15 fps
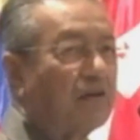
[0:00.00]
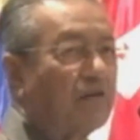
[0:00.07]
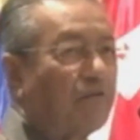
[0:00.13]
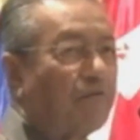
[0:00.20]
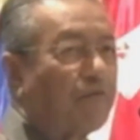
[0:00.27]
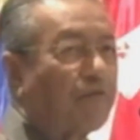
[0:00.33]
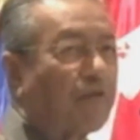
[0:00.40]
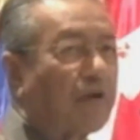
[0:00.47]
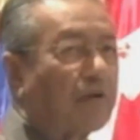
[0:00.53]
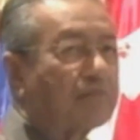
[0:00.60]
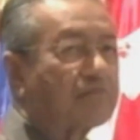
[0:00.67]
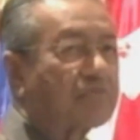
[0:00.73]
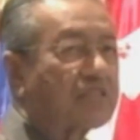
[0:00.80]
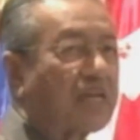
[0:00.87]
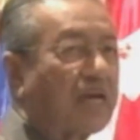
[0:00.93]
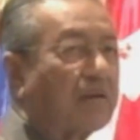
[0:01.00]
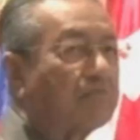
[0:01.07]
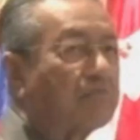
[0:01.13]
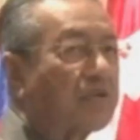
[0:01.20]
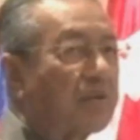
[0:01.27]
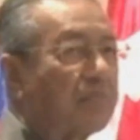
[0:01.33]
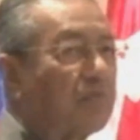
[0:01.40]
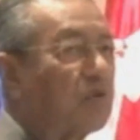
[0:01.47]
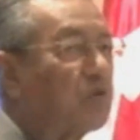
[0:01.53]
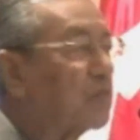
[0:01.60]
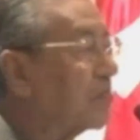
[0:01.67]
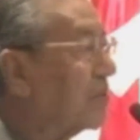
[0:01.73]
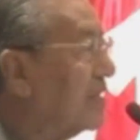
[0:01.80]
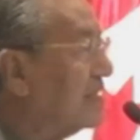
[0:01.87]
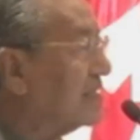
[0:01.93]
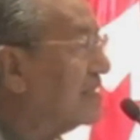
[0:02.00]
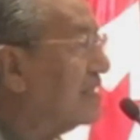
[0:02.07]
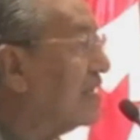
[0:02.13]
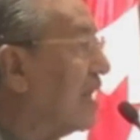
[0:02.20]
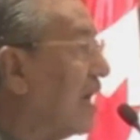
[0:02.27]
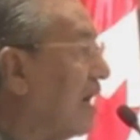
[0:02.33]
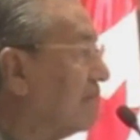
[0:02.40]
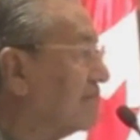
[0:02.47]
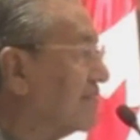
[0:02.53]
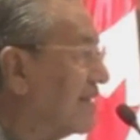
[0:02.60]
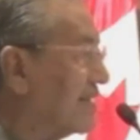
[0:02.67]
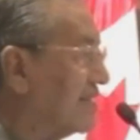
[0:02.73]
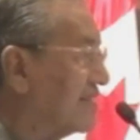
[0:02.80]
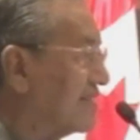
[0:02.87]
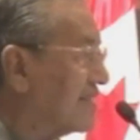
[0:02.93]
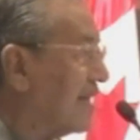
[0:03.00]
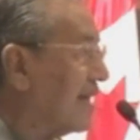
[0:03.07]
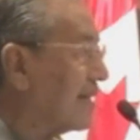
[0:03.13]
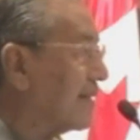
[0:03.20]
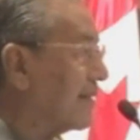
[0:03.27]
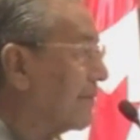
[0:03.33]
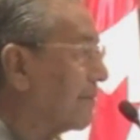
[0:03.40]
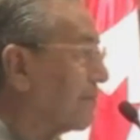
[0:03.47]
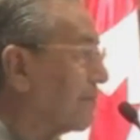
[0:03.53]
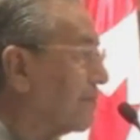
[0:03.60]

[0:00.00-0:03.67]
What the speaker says: from some remote place in Afghanistan.